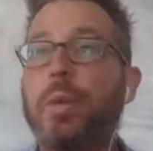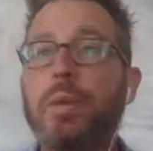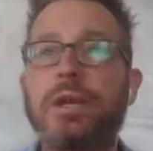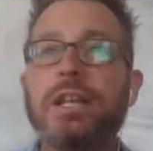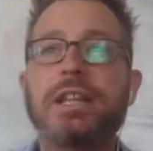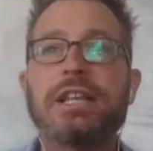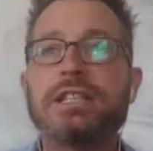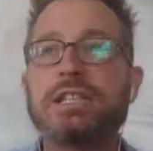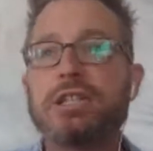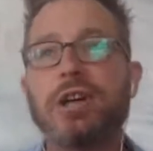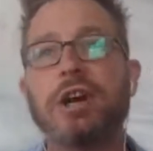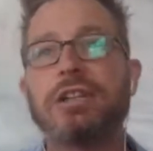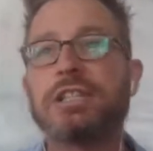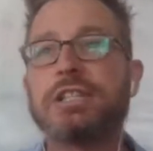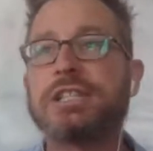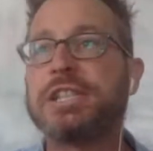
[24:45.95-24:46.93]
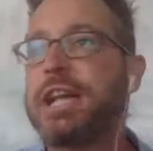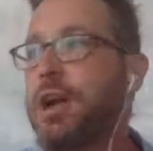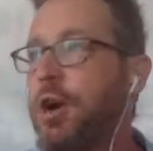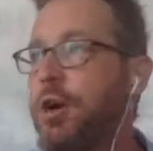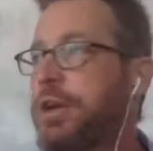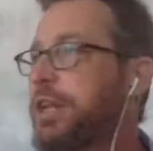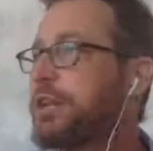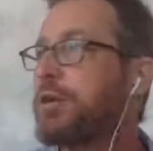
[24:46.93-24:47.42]
Did these charges stick?
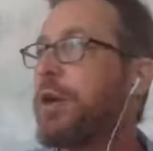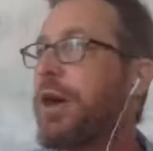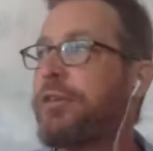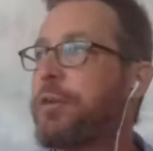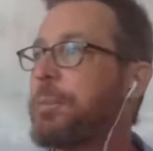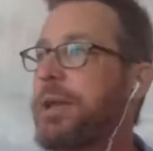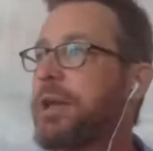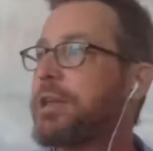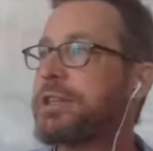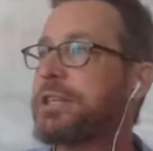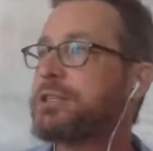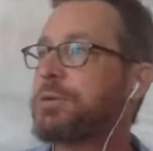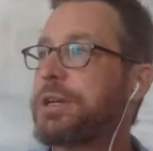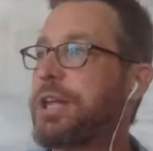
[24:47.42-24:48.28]
Or did you ever build this